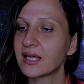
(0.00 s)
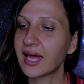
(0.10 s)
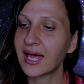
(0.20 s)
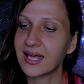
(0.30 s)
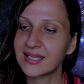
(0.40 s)

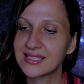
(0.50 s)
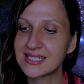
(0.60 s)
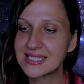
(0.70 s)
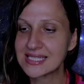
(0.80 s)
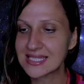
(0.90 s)

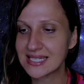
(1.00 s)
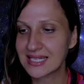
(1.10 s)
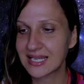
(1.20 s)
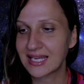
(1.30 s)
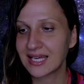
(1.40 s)
And
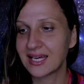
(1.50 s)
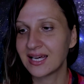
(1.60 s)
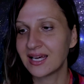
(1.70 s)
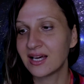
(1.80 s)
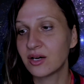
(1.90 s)

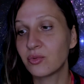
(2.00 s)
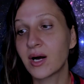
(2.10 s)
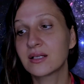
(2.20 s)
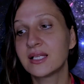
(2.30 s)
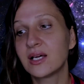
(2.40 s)

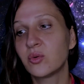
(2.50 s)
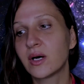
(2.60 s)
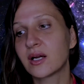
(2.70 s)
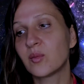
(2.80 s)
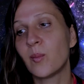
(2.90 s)
while they
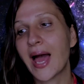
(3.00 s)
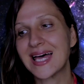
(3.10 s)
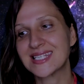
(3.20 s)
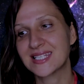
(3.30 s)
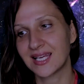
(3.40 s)
were
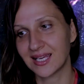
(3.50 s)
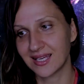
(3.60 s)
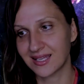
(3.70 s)
basking